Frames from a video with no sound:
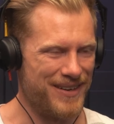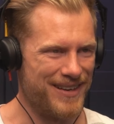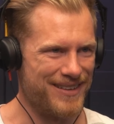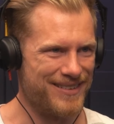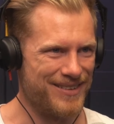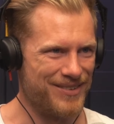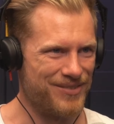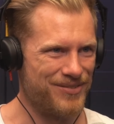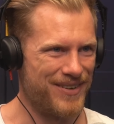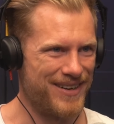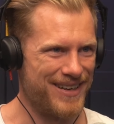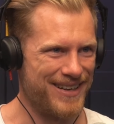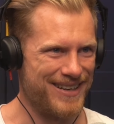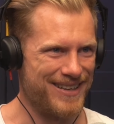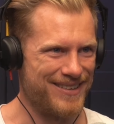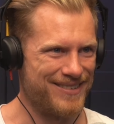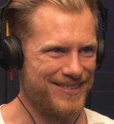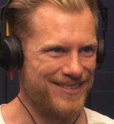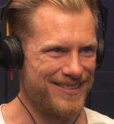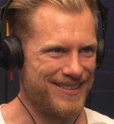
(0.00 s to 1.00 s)
this fine
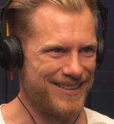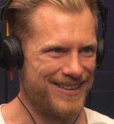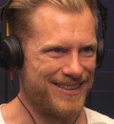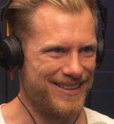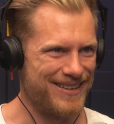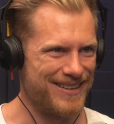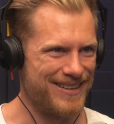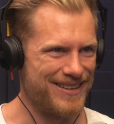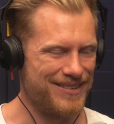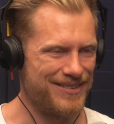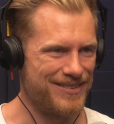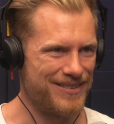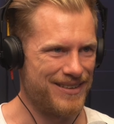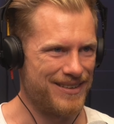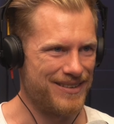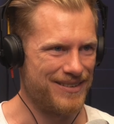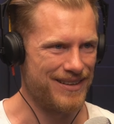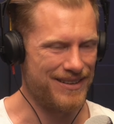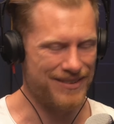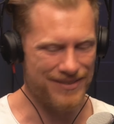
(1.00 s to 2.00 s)
is is
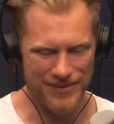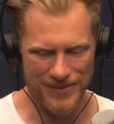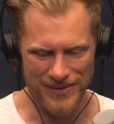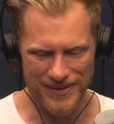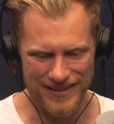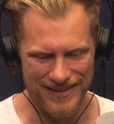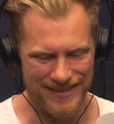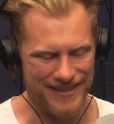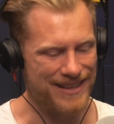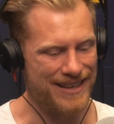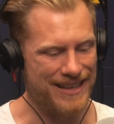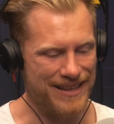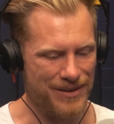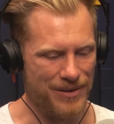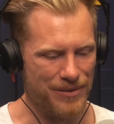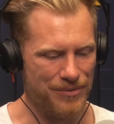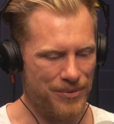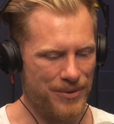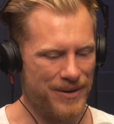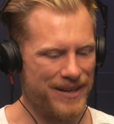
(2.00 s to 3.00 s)
is not
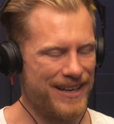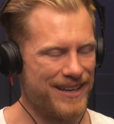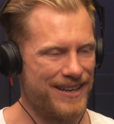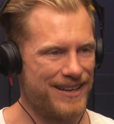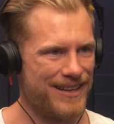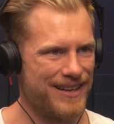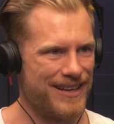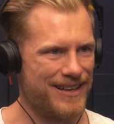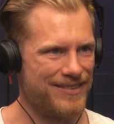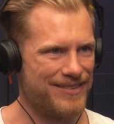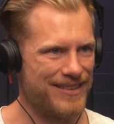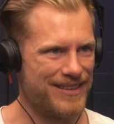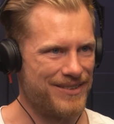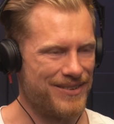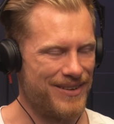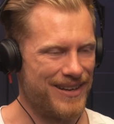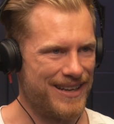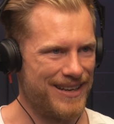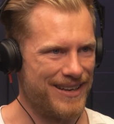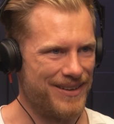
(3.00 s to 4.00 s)
legal for KSA to
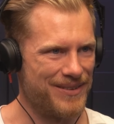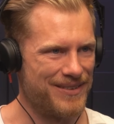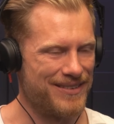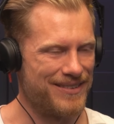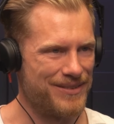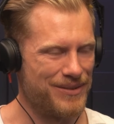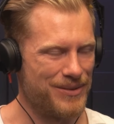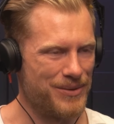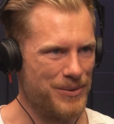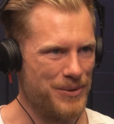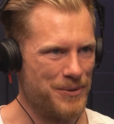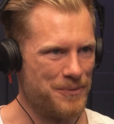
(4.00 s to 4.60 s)
hand out to you?